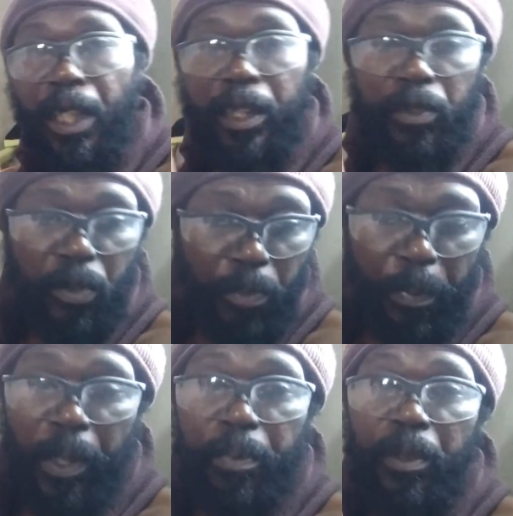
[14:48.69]
ado, my
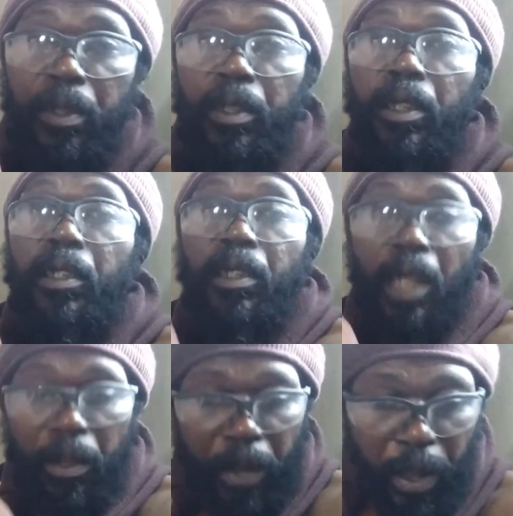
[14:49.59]
people,
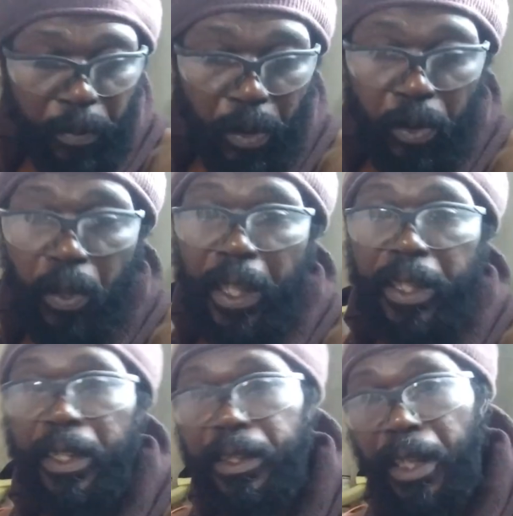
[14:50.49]
Alright, we'll go ahead
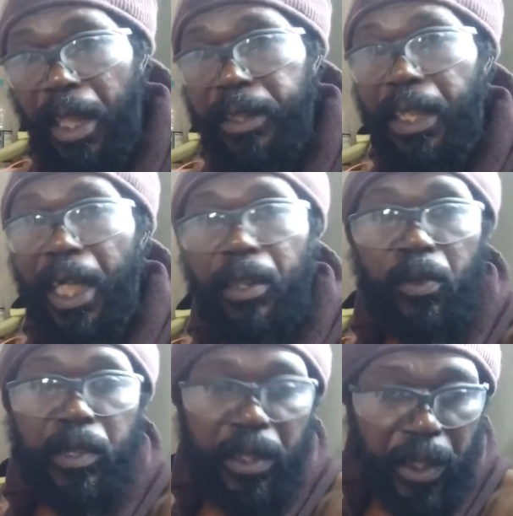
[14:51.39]
and start tile
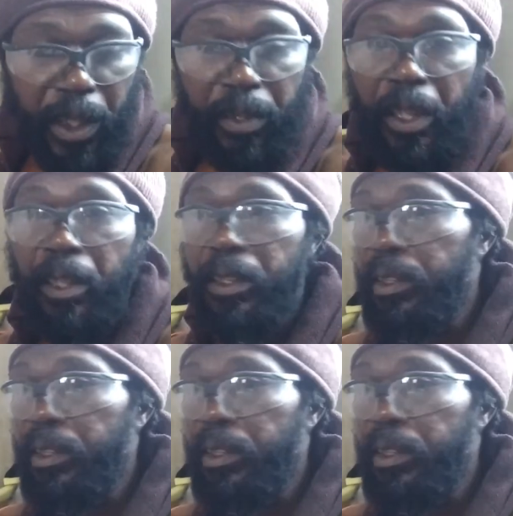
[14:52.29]
out this area.